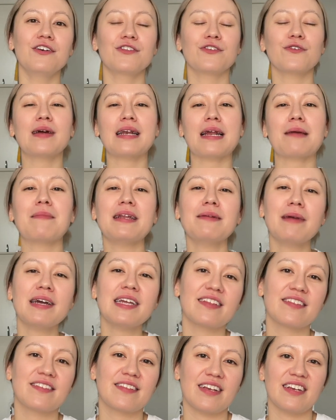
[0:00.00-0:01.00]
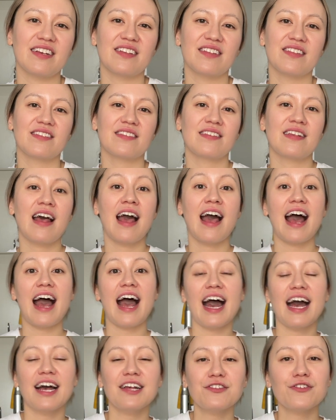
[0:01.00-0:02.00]
So what I mean by this is,
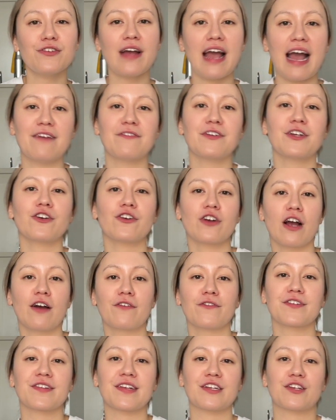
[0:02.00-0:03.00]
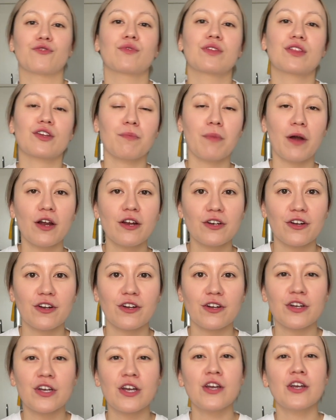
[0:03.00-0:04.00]
as you're having your conversation with your
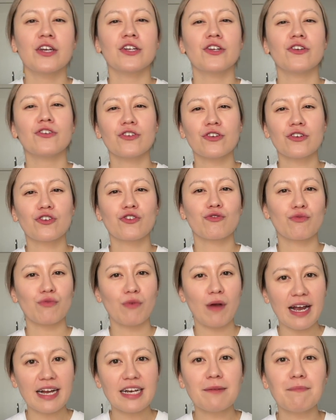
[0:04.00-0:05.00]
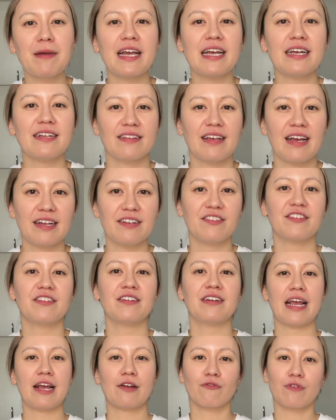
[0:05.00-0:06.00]
partner, you should try to pay
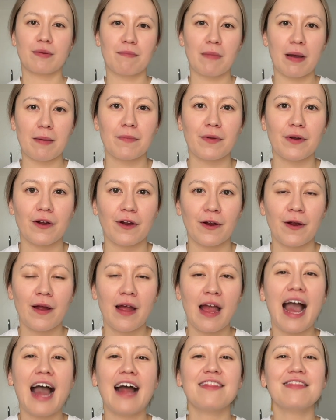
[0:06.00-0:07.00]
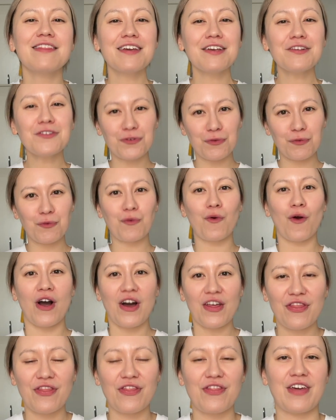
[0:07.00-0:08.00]
attention and remember at least
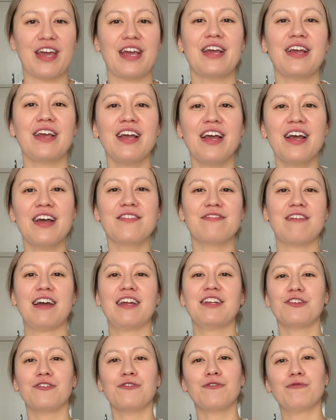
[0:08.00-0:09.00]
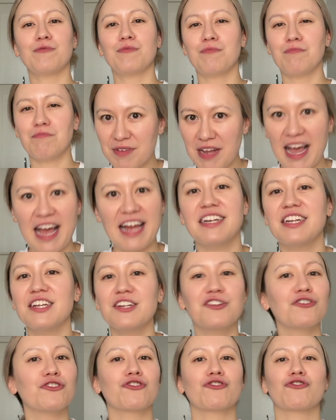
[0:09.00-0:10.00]
one thing that you
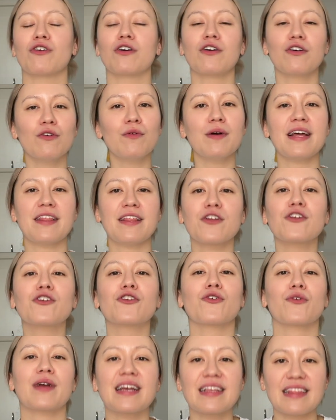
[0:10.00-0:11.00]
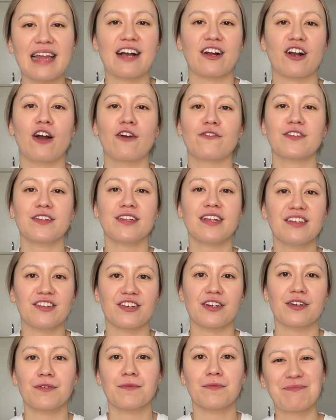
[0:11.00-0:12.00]
tended to struggle with during that conversation.